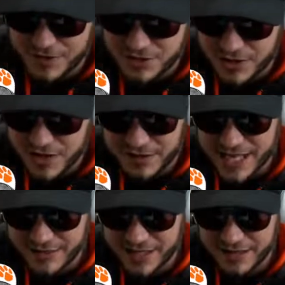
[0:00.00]
trunk
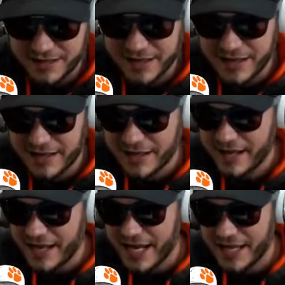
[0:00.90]
down there.
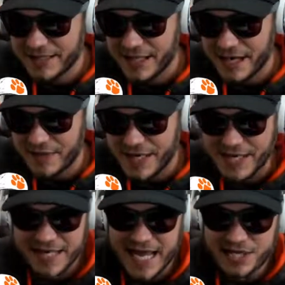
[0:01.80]
And they
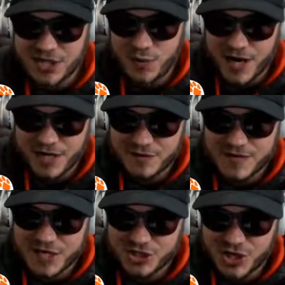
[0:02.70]
didn't catch it quick enough.
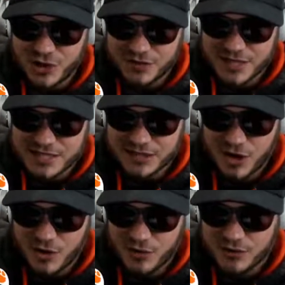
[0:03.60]
They showed the
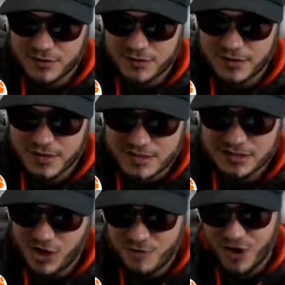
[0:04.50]
slow-mo
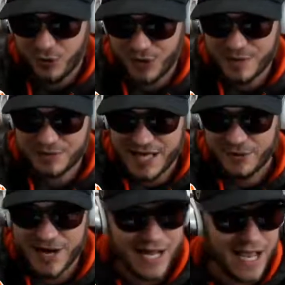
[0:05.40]
replay
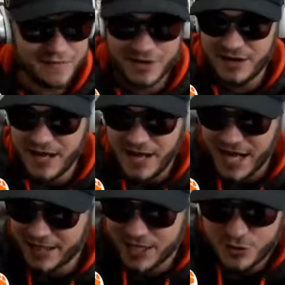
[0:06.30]
right after,
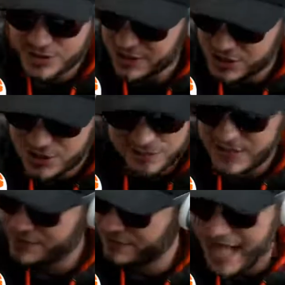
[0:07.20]
and you could just,
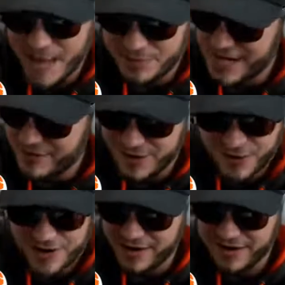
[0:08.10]
it's flapping
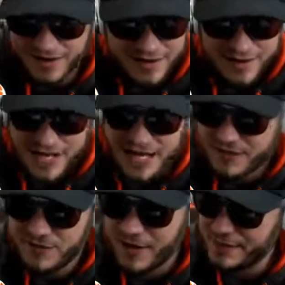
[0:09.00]
everywhere. And
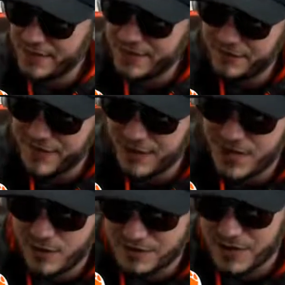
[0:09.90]
of course, and then they figured out
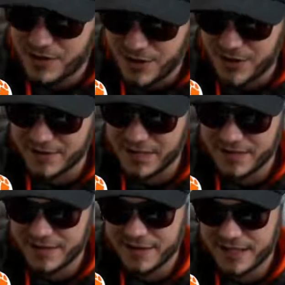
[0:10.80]
what was going on, and
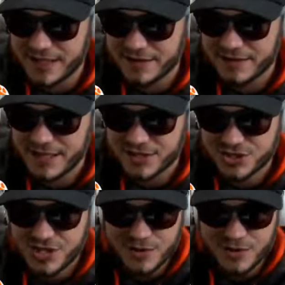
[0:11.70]
they didn't show it